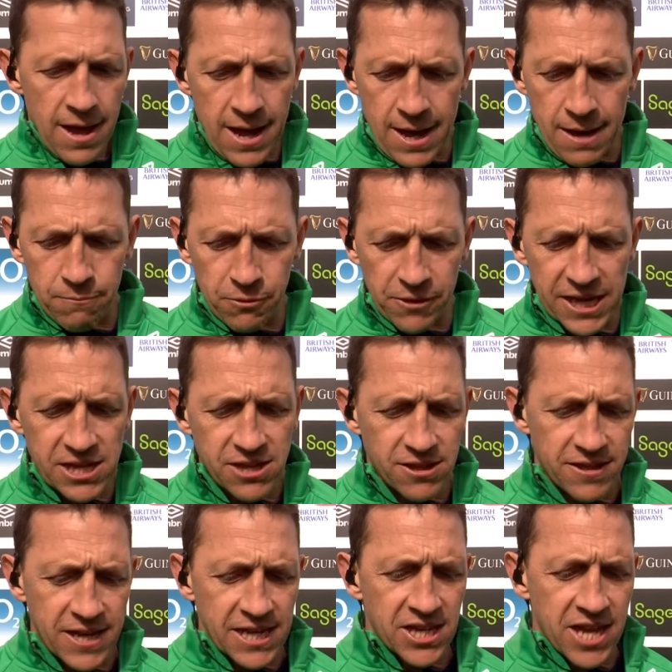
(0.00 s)
Well,
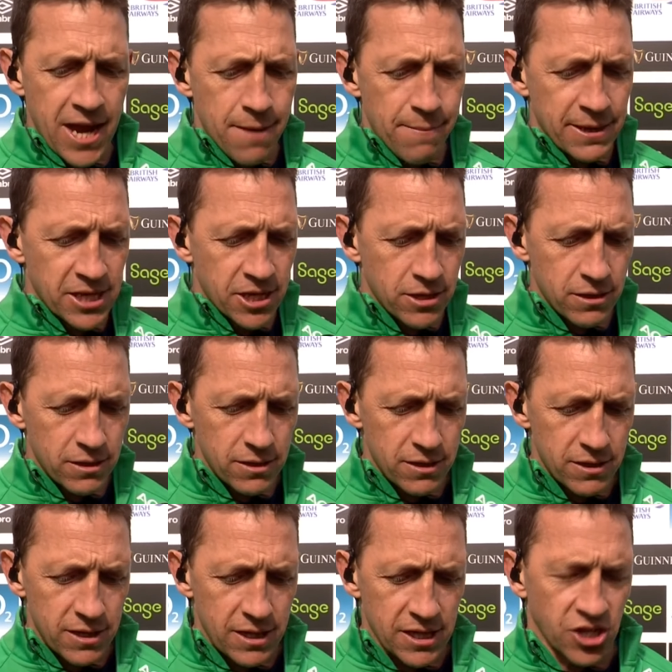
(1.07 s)
this team hasn't
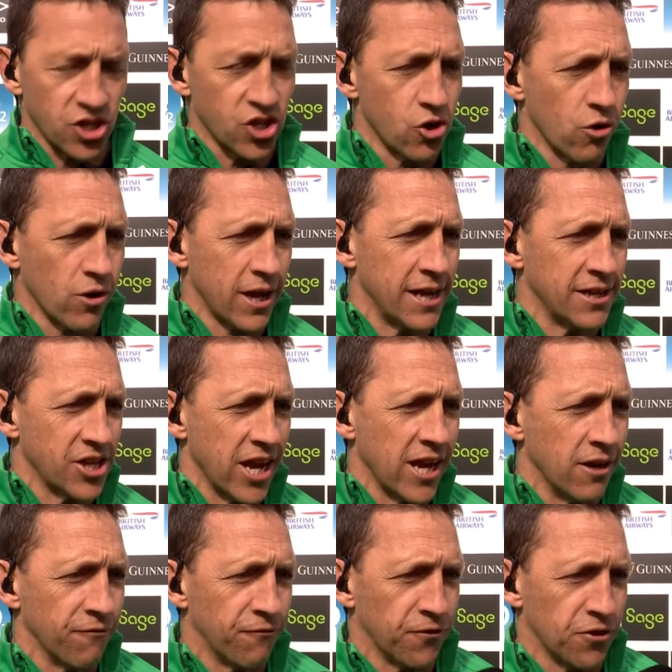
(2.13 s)
scored against
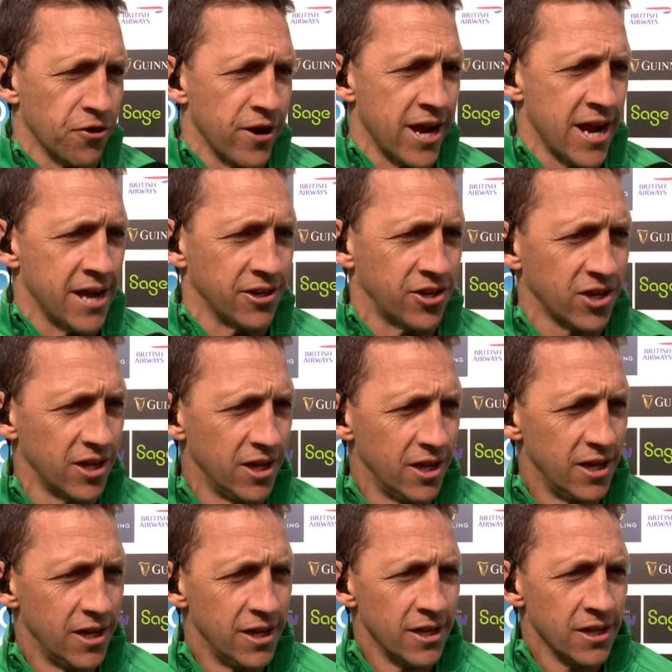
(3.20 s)
England for 3 years.
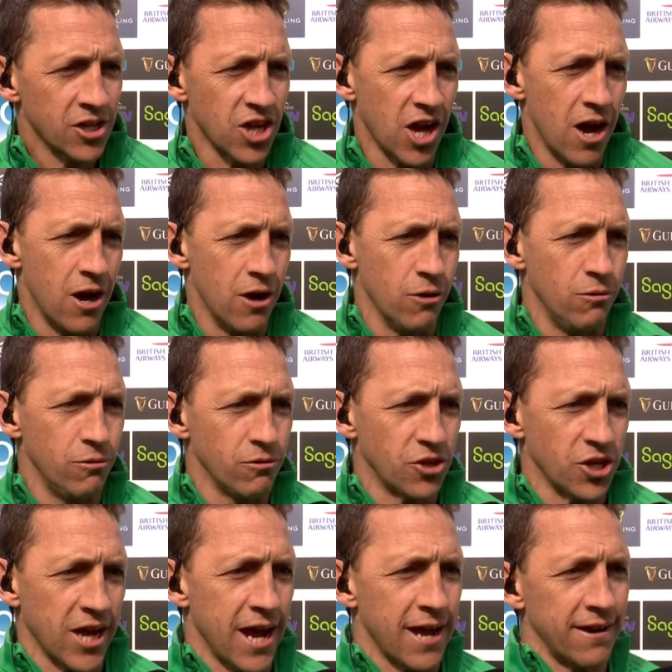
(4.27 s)
So
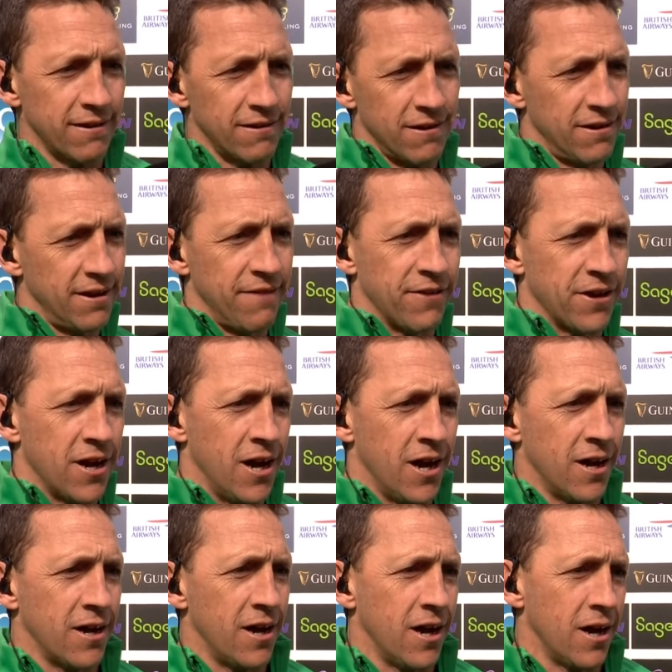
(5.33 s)
to get even
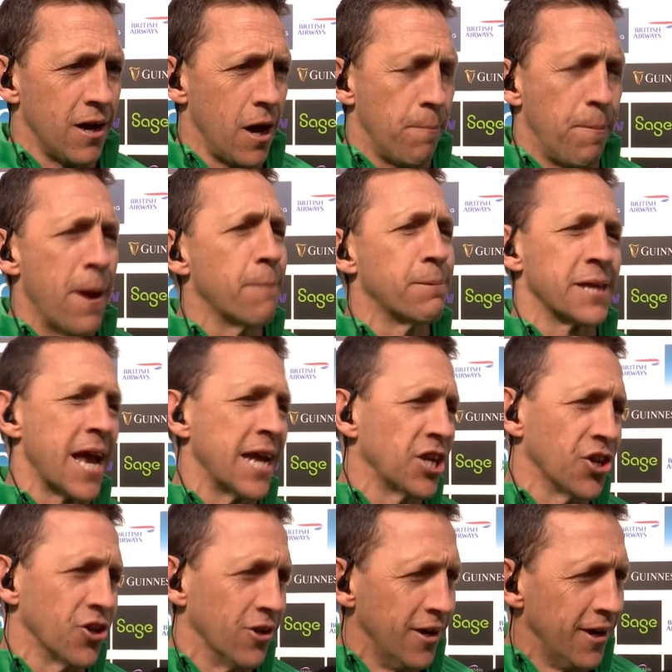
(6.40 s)
a bit of
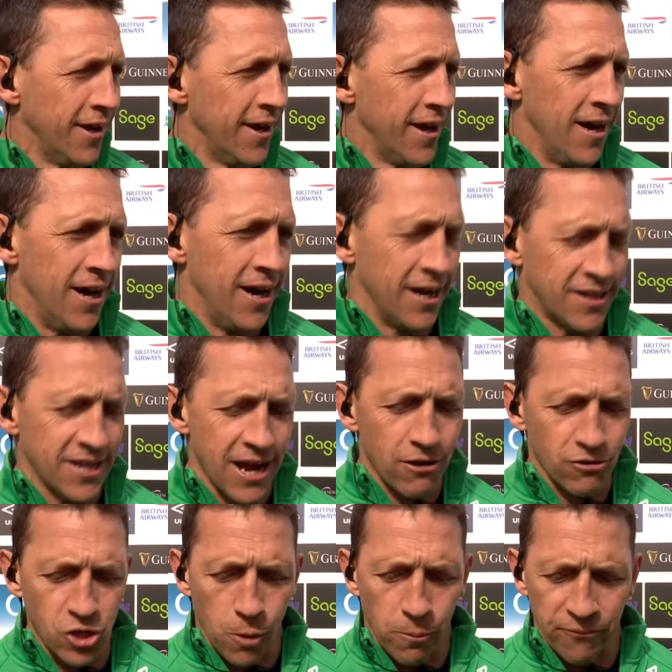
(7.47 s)
possession, to
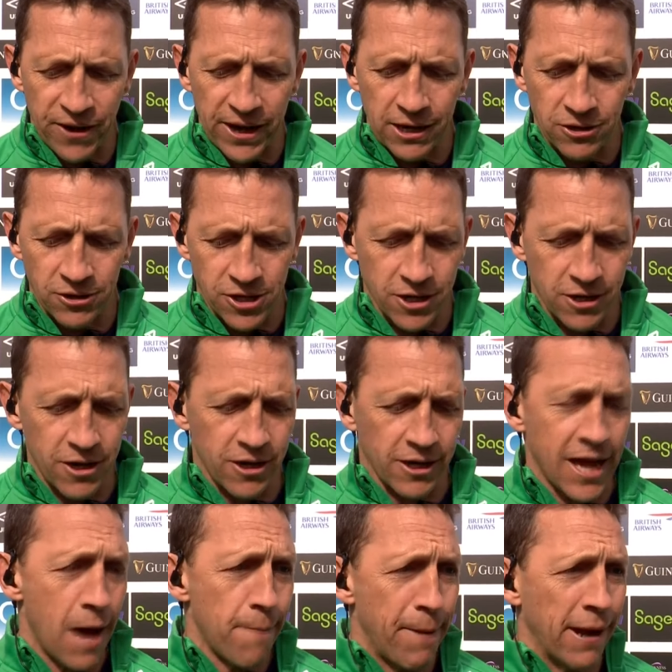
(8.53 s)
get on top of England
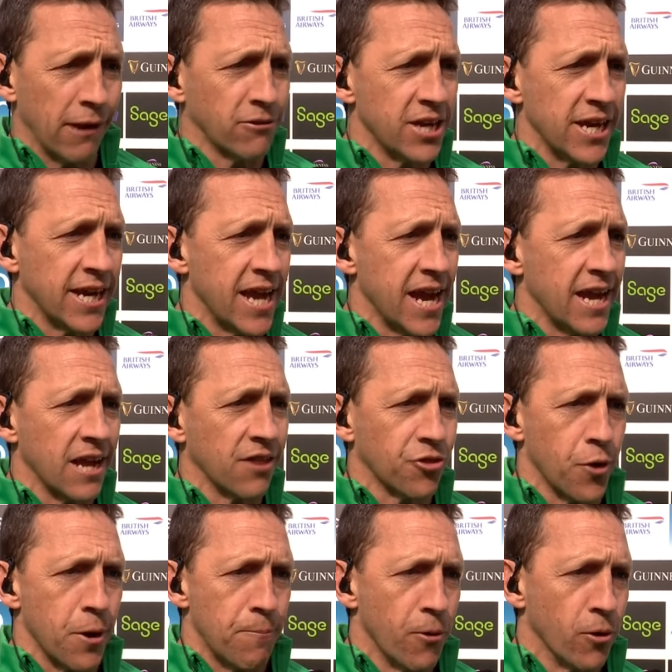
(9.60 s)
and get a penalty and kick it at
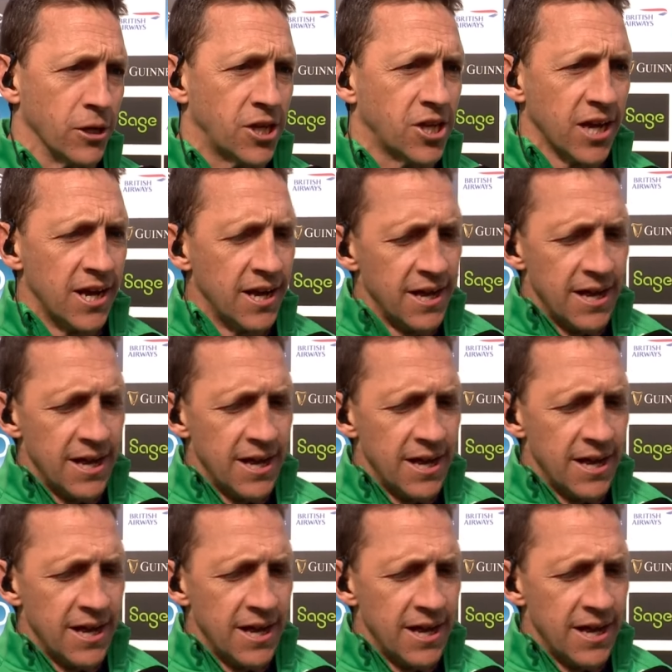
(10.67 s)
3 points,